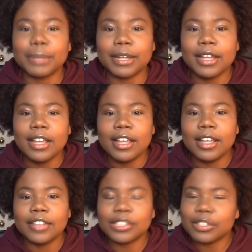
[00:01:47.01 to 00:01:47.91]
But
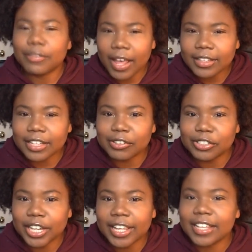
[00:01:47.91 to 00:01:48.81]
just the fact that you were
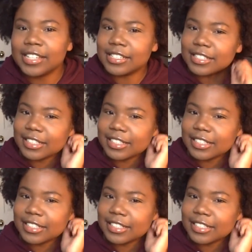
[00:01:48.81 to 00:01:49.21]
checking his